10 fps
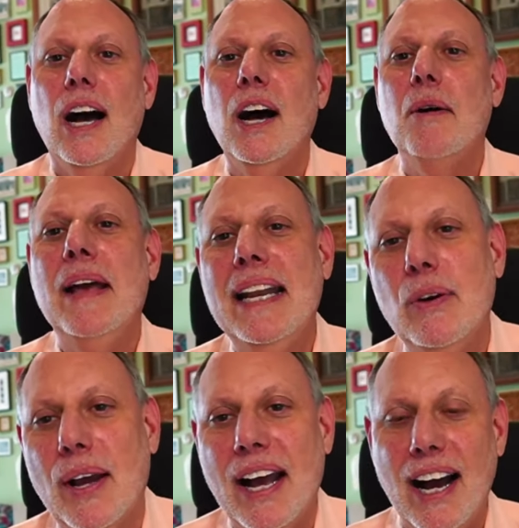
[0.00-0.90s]
Uh,
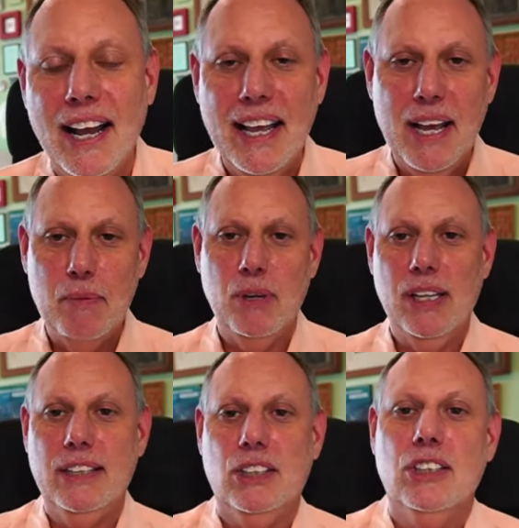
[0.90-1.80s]
anyway, I am
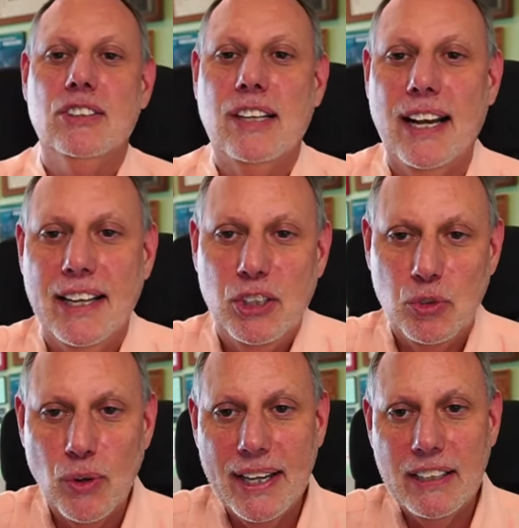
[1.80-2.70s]
Glenn Gers. I
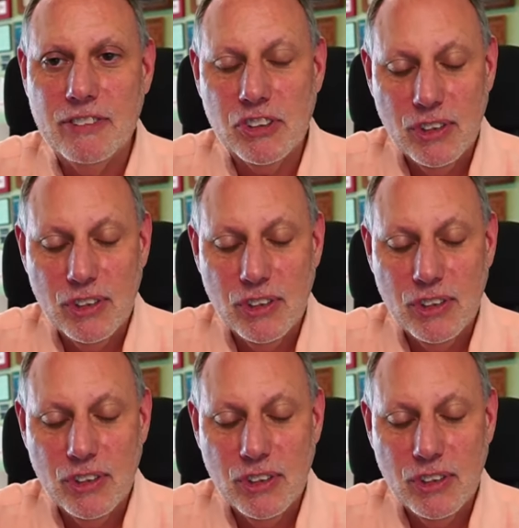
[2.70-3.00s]
do writing for